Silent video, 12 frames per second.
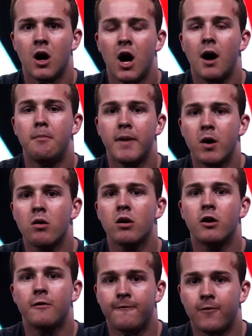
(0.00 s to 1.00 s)

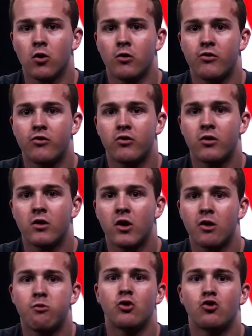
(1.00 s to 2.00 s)
America first
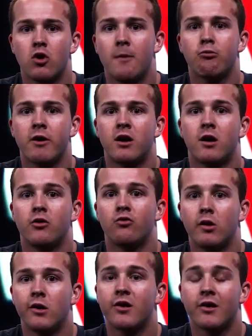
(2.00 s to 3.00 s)
is what Trump ran on in
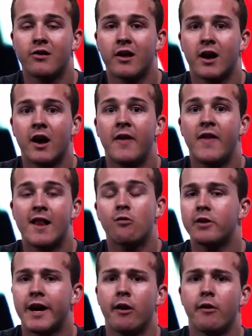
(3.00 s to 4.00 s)
2016, and that's
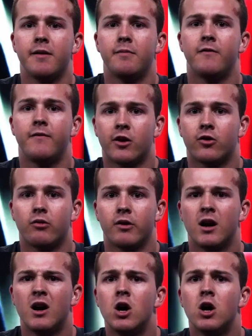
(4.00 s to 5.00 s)
what carried him to victory.
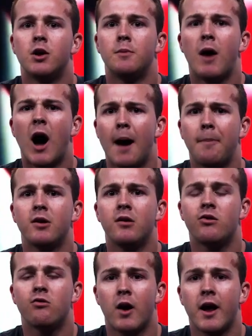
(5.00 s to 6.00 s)
The
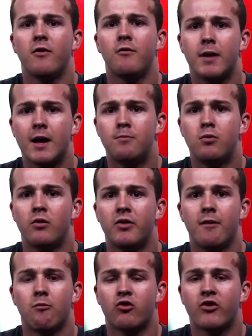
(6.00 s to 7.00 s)
populist wave of people
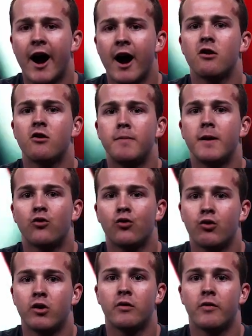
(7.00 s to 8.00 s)
that were tired of being
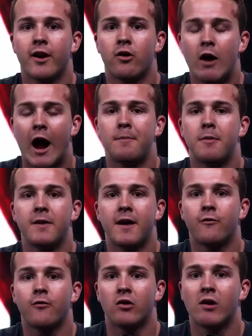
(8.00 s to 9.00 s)
treated like crap and
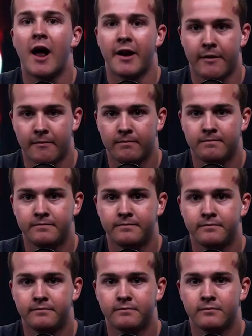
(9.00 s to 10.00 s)
being forgotten.
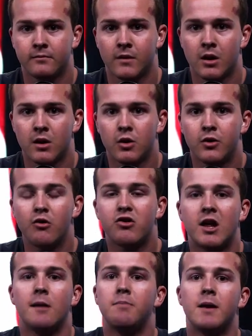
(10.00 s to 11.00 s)
Those
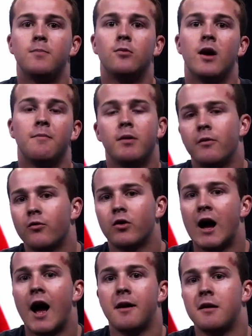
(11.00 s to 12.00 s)
same people have been
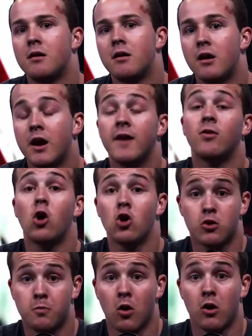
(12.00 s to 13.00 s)
forgotten in
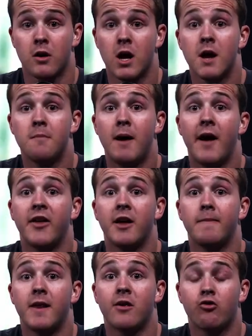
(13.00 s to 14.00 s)
large part by the
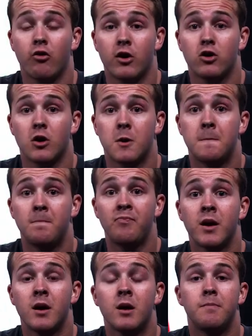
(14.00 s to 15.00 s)
administration
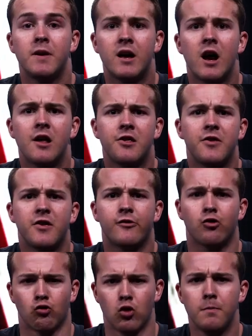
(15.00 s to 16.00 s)
because this
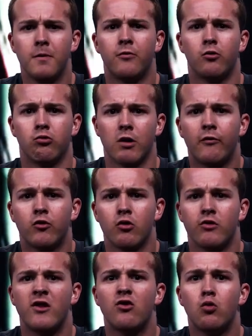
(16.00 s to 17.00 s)
group of
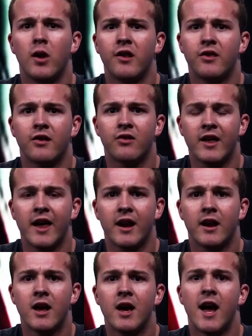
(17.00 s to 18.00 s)
grifters in
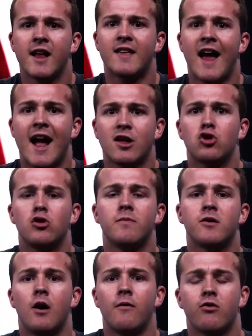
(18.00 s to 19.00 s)
2016 attached
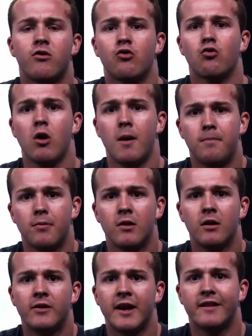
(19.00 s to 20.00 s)
themselves to Trump
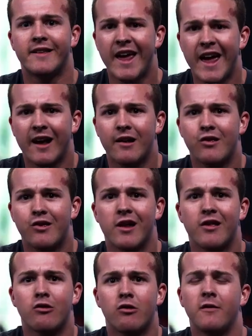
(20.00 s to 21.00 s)
like ticks and
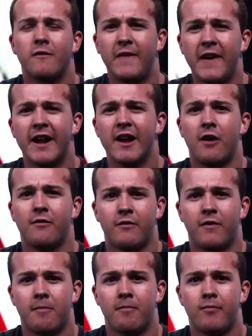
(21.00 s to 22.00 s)
started feeding off of
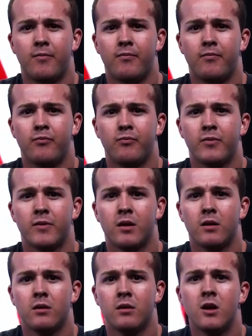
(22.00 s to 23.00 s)
him.
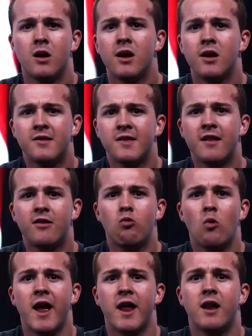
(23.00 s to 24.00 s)
Since
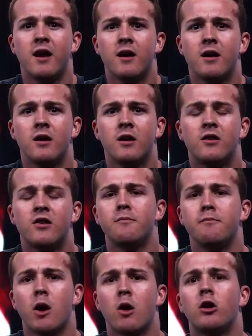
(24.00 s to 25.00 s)
when does
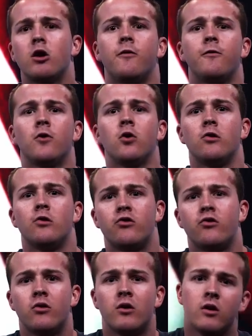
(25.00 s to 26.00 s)
America first